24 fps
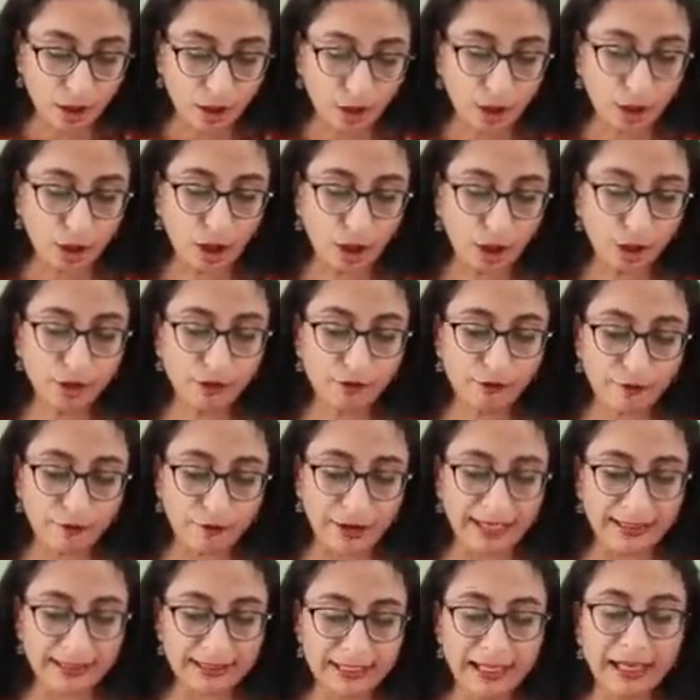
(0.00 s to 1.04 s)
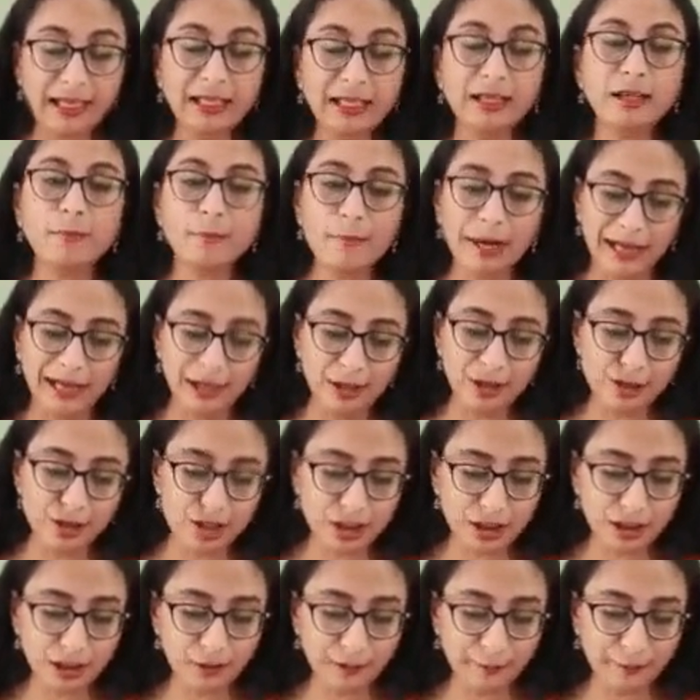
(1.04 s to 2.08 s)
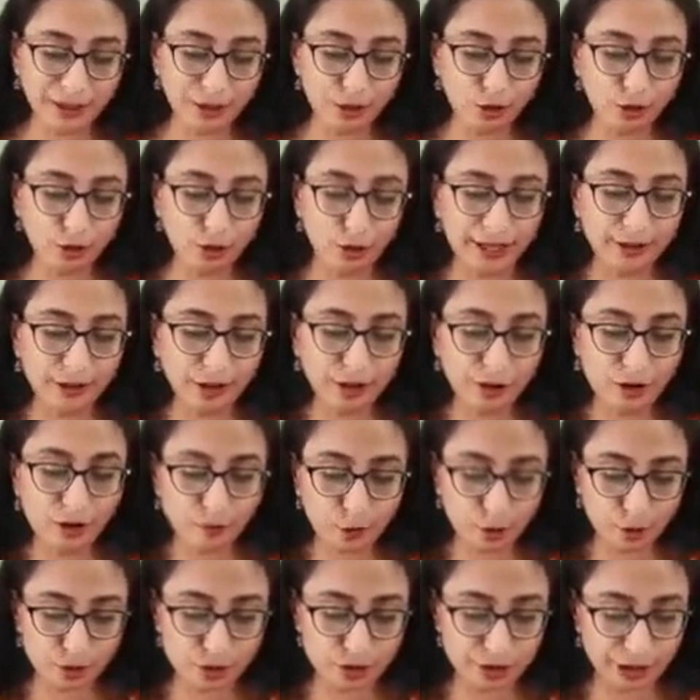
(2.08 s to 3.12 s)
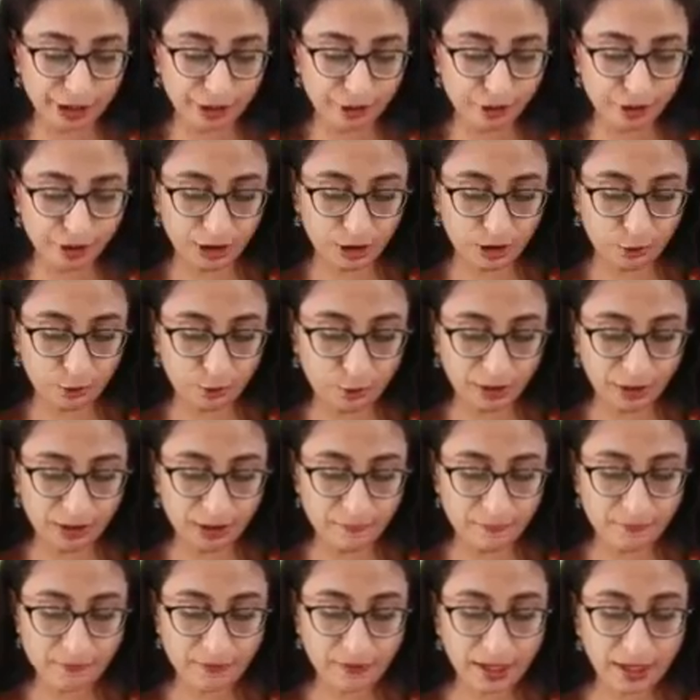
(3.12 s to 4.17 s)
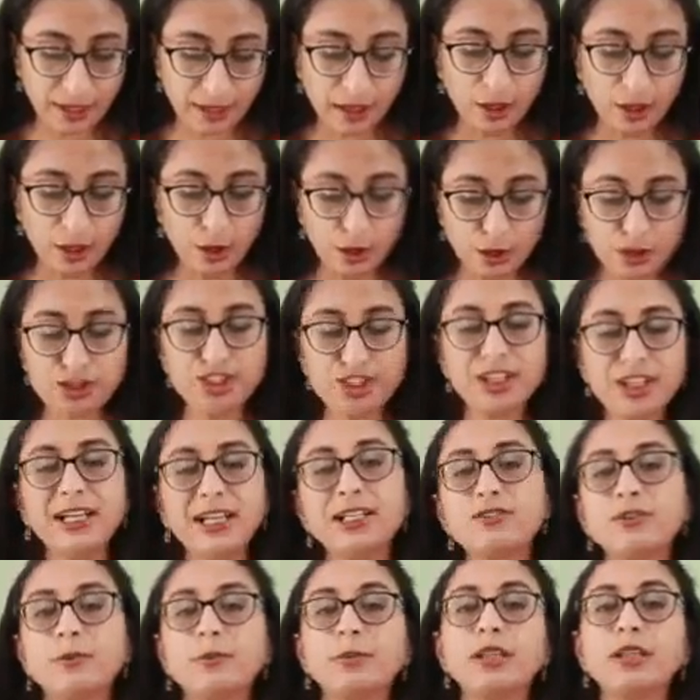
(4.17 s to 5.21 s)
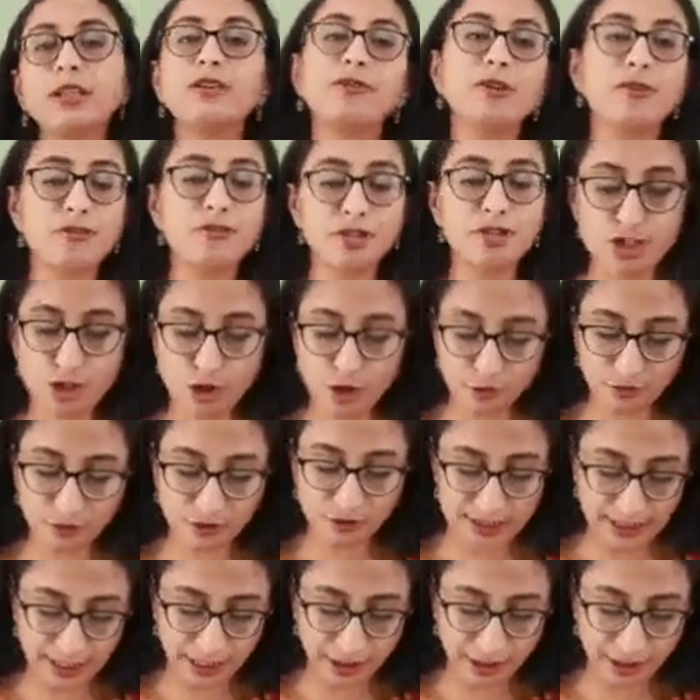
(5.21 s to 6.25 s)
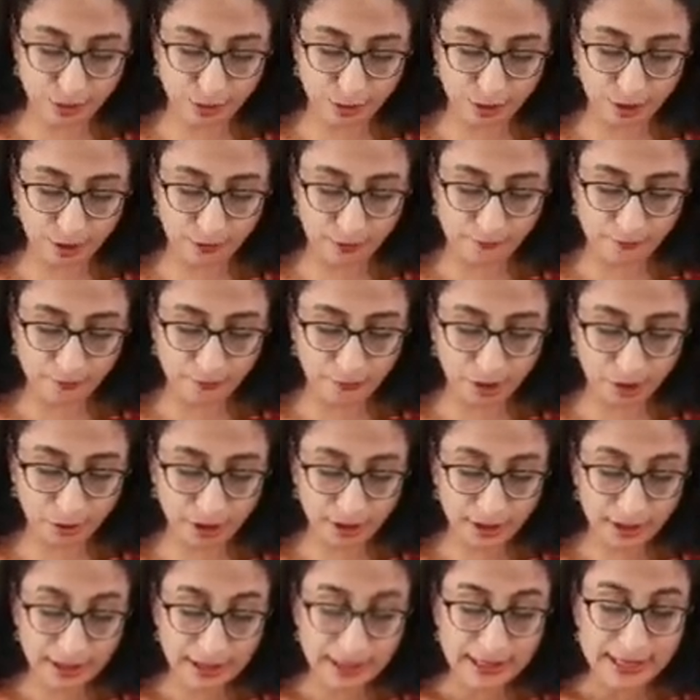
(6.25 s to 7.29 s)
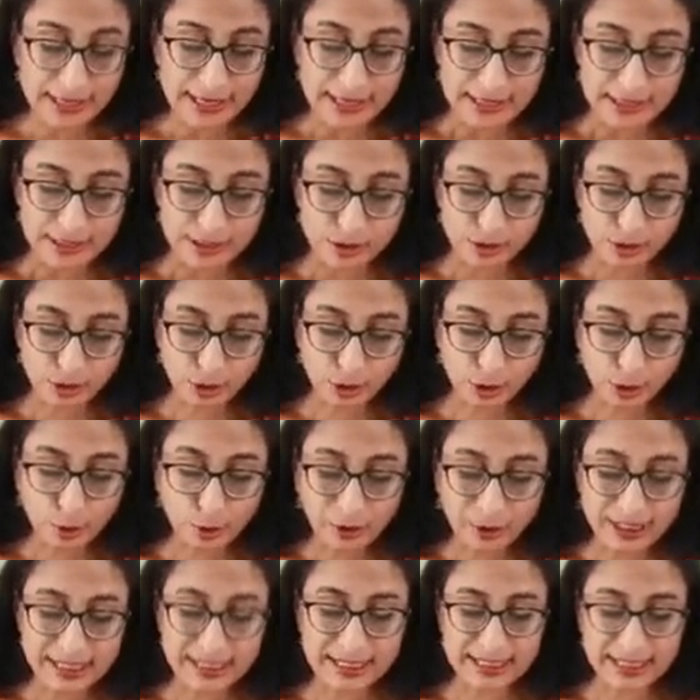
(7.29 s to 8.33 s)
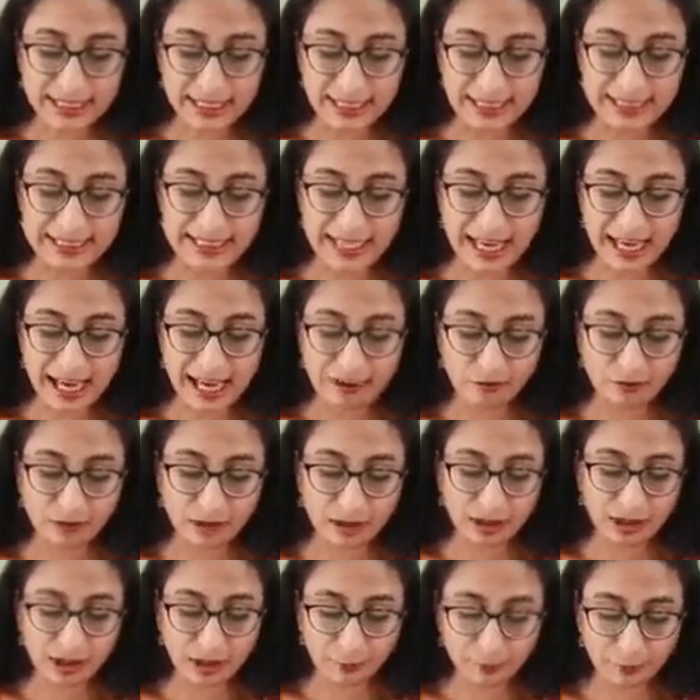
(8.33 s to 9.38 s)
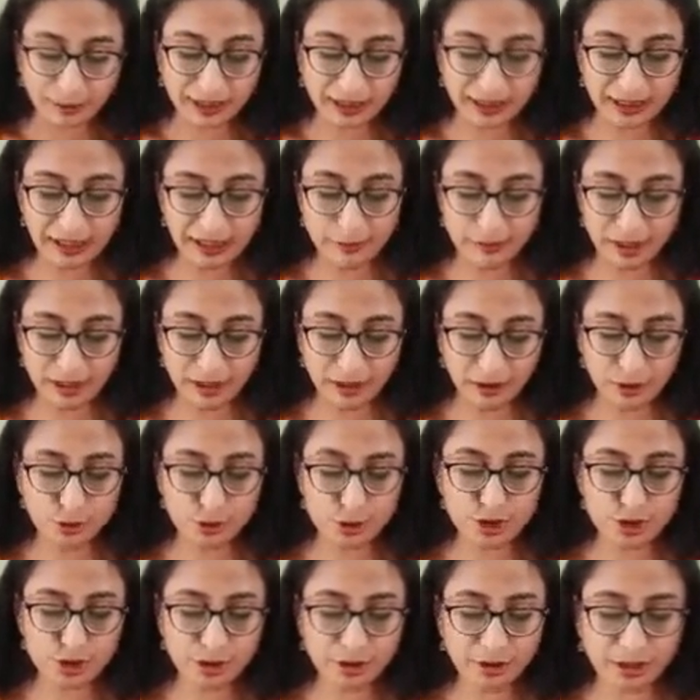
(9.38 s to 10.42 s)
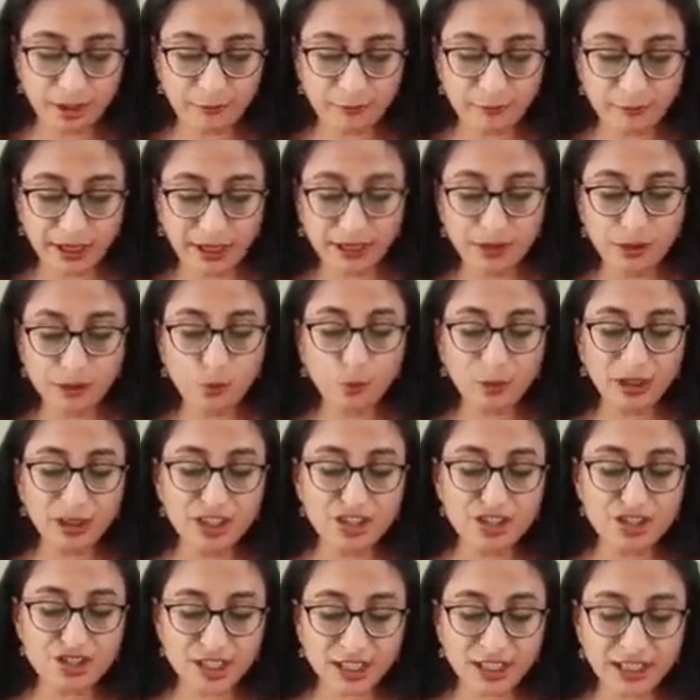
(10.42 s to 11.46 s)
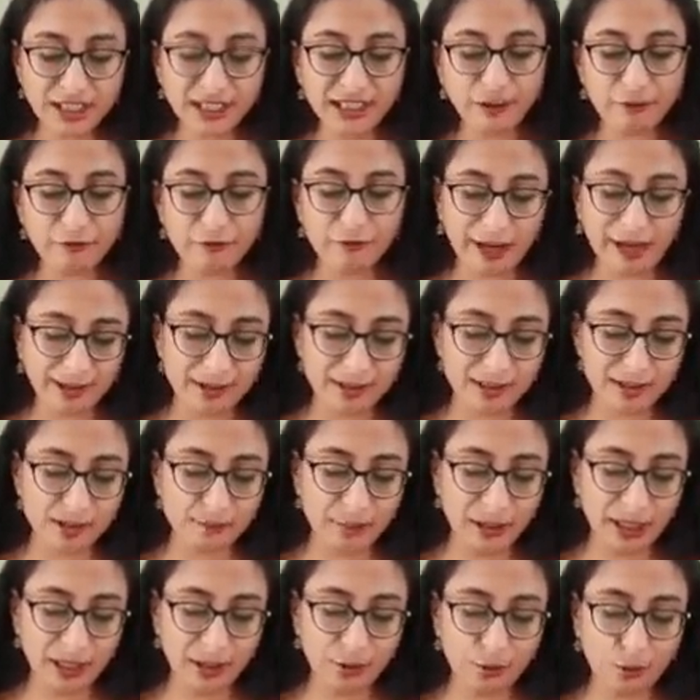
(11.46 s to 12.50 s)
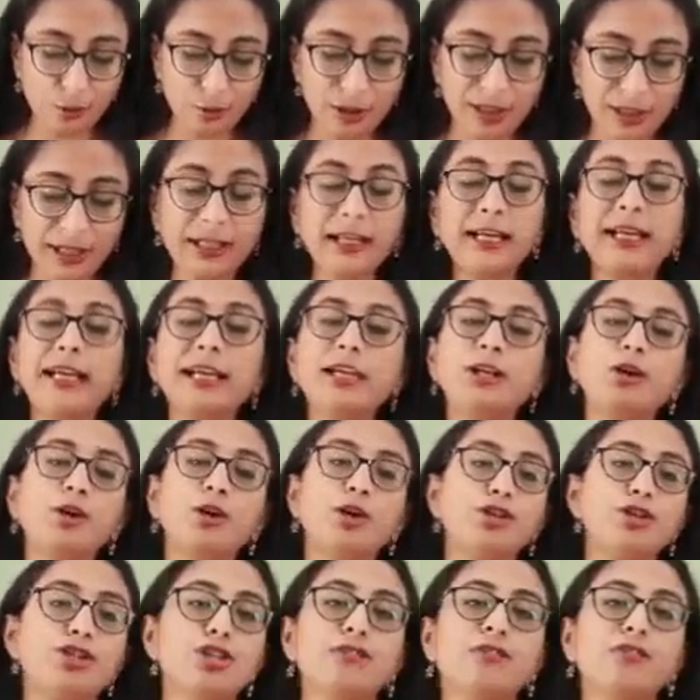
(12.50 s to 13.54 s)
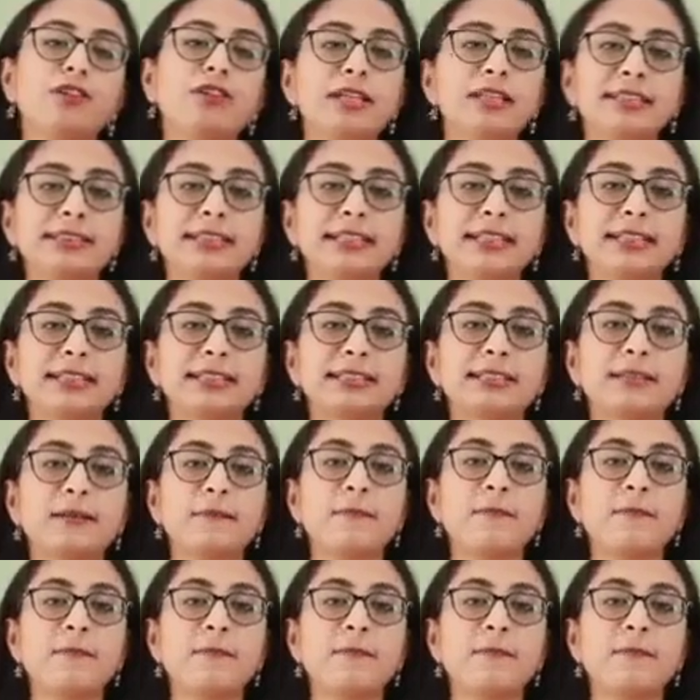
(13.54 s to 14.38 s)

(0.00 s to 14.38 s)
on the fact that biological peculiarity of monozygotic twin originates from the division of the zygote. Okay, so twin studies have typically been used to determine whether genetic factors play a role in etiology of the disease.